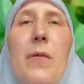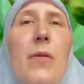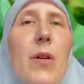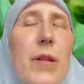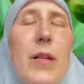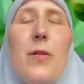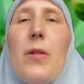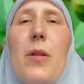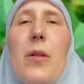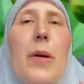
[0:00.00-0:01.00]
We already
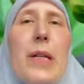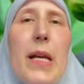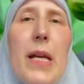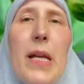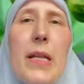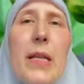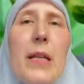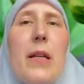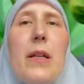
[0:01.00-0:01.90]
talked about the heat,